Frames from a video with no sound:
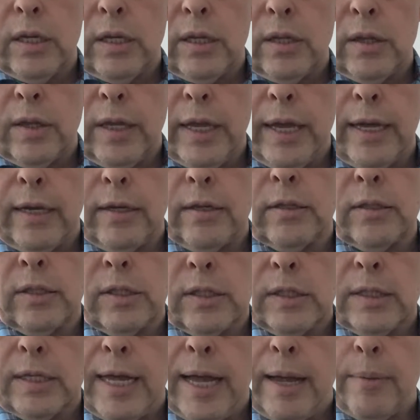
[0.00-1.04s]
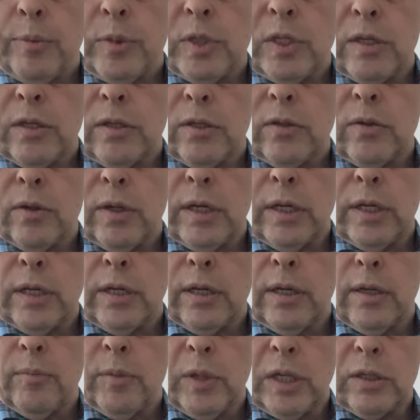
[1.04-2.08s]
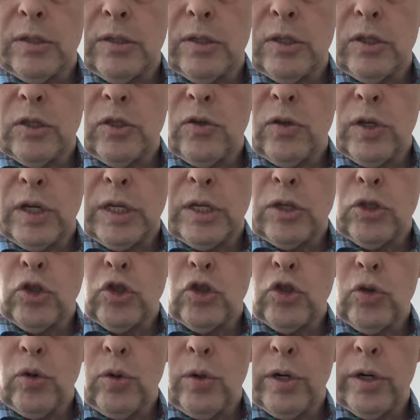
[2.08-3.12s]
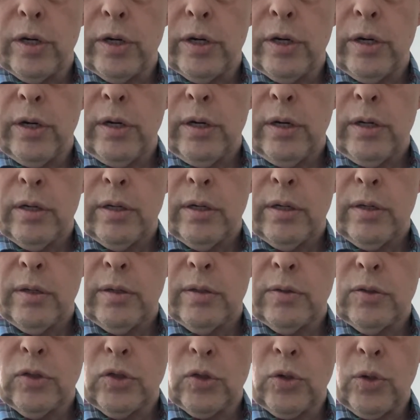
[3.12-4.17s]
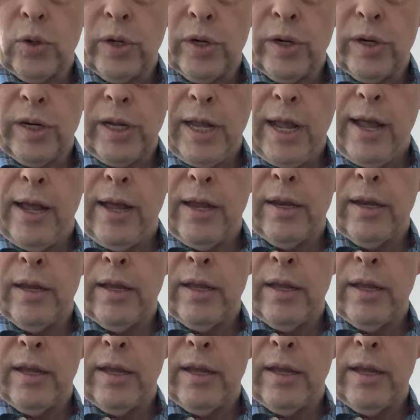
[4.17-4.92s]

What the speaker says: that stops the string. It makes the string shorter yet,